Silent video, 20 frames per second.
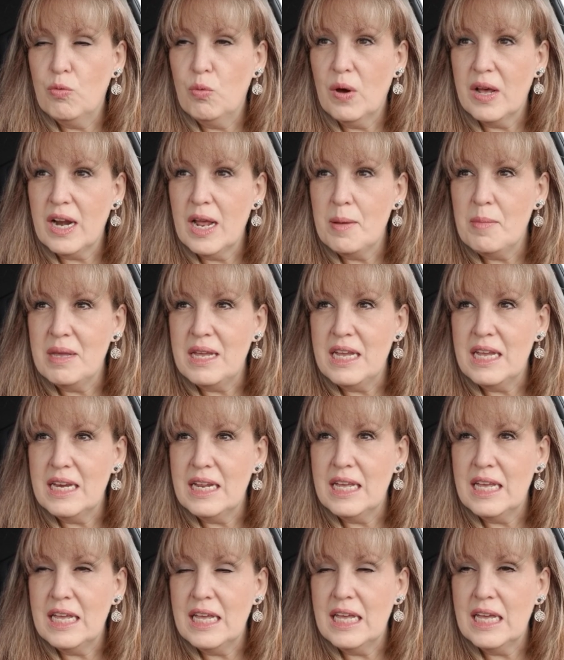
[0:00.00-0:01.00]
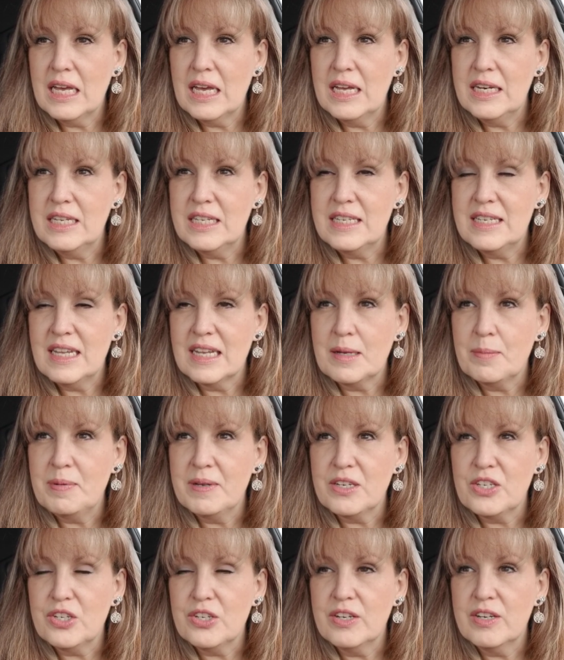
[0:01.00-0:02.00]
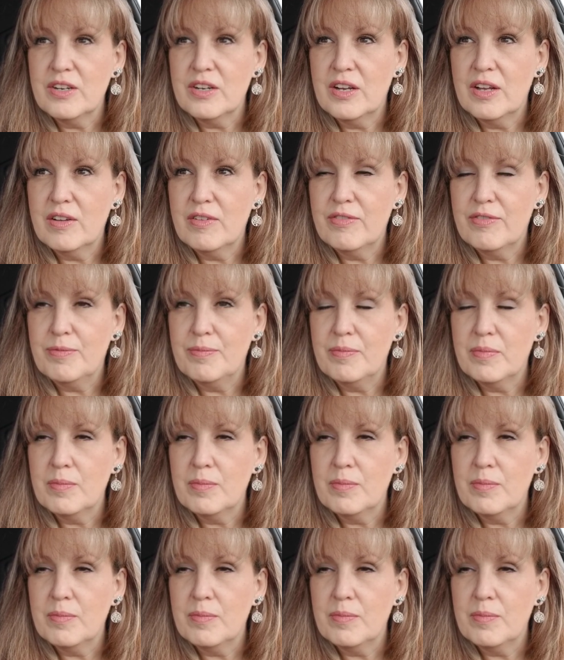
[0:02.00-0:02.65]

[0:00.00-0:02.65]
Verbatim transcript: what I'm eating. I did take a picture of